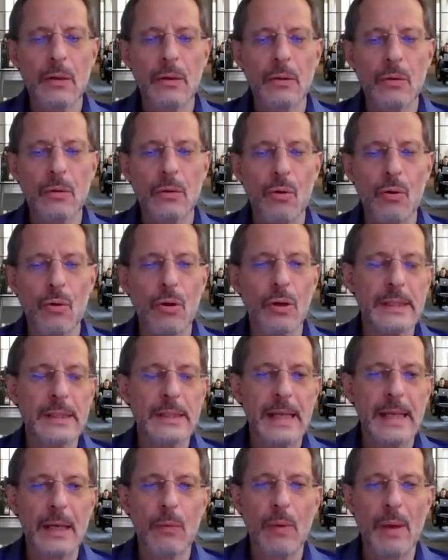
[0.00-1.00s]
Corona
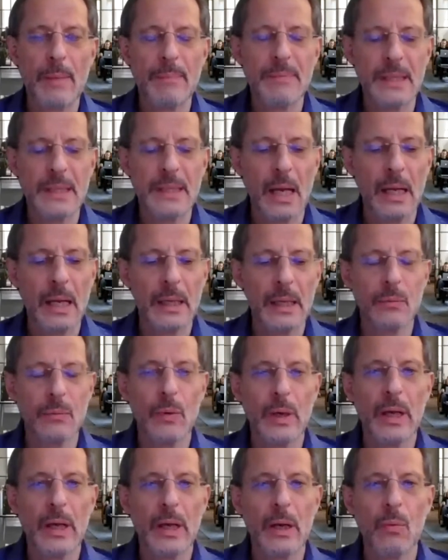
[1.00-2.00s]
Tech website
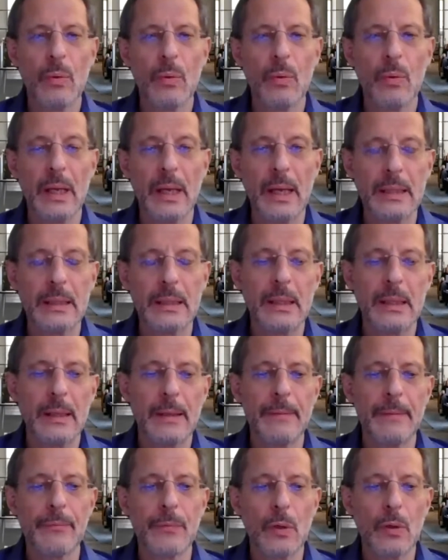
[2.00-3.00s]
where
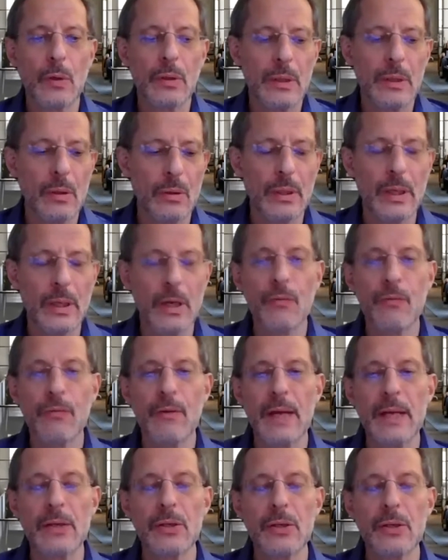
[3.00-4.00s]
on our
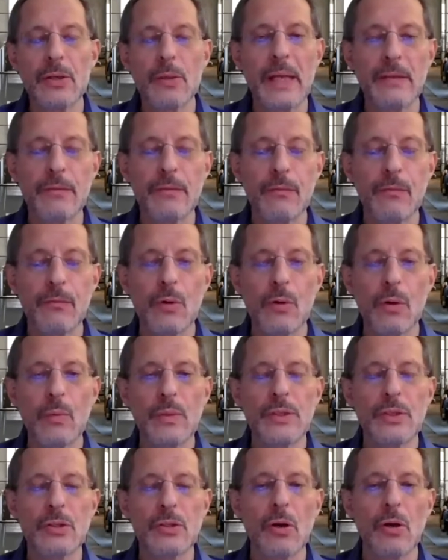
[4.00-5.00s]
Finder platform, we
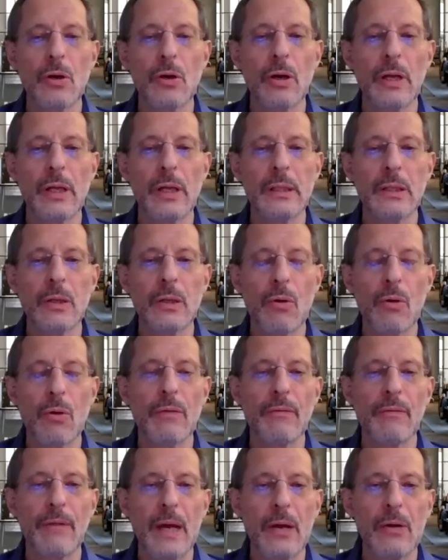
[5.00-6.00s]
started
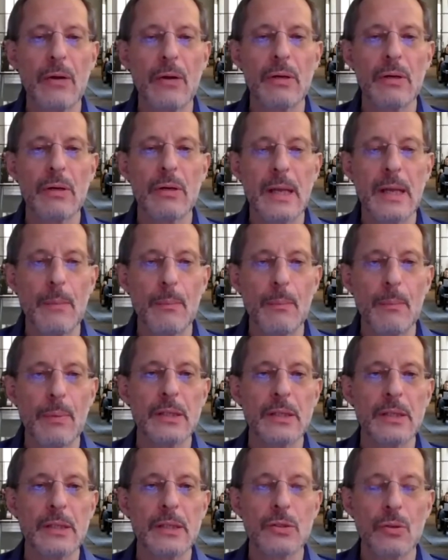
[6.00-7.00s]
coronavirus
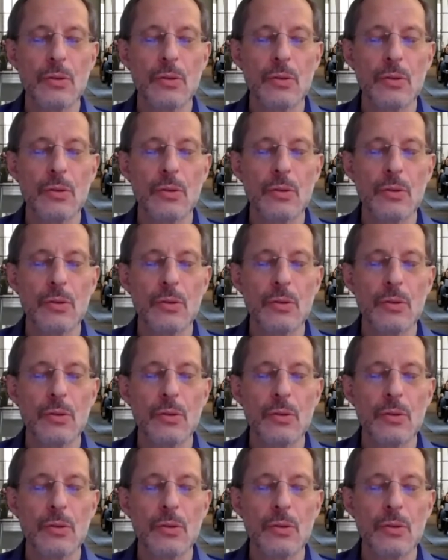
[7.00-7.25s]
companies, so